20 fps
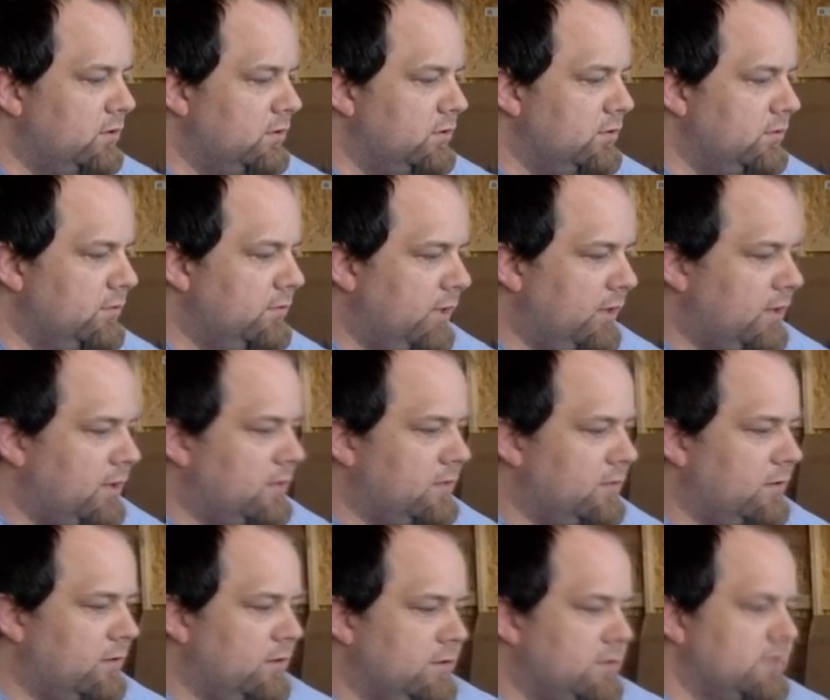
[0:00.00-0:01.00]
Yeah,
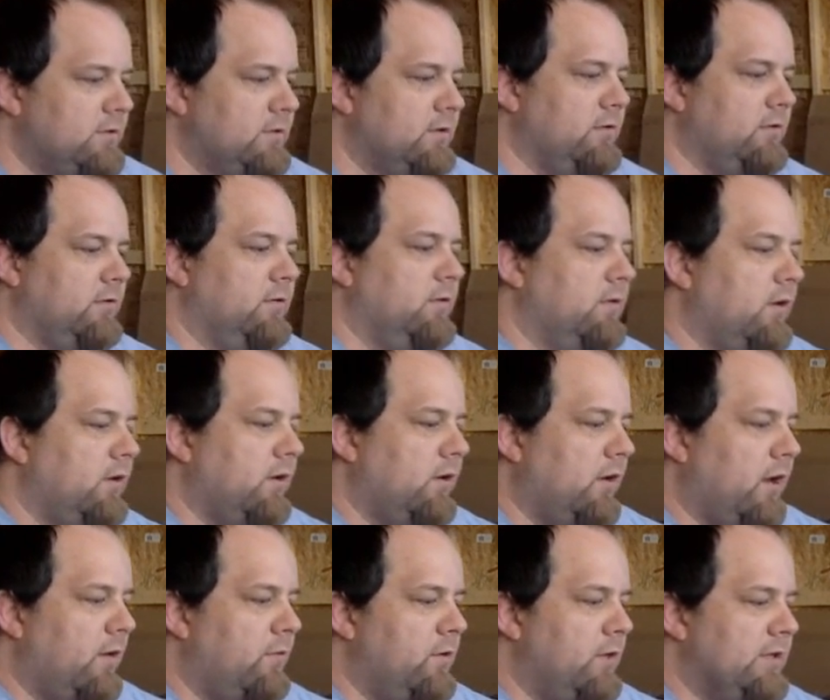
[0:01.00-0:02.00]

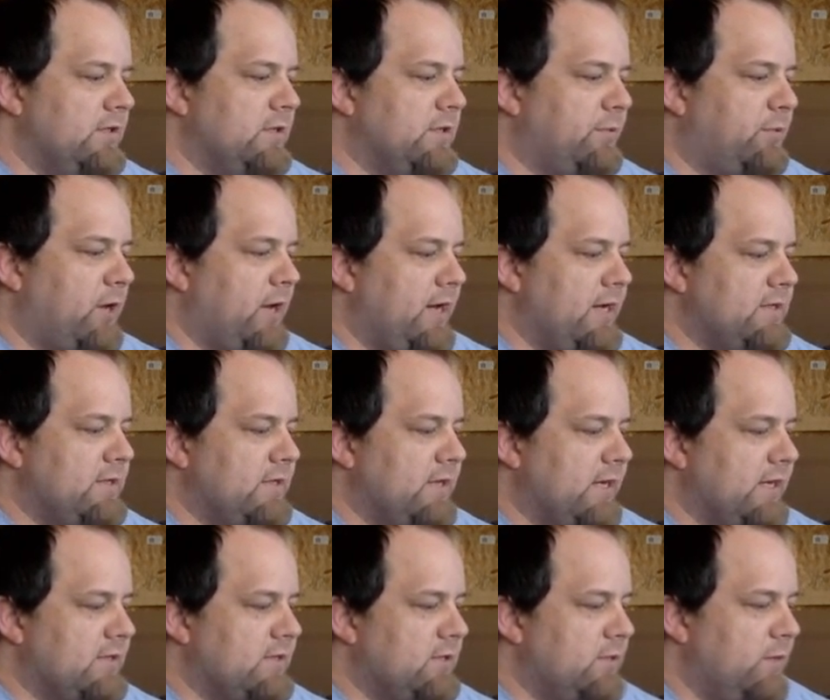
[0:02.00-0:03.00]
I'm really surprised they
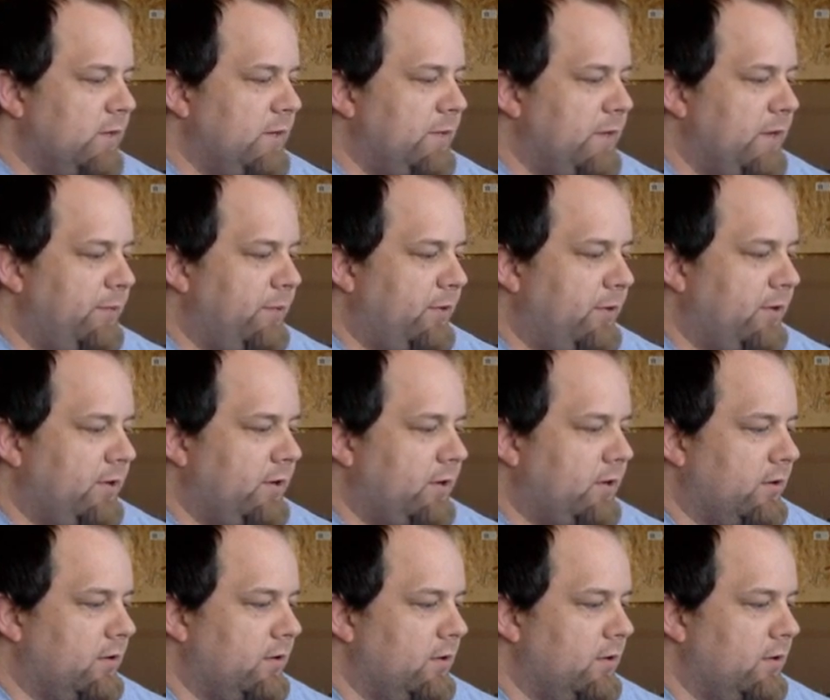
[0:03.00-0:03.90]
got so many people in here.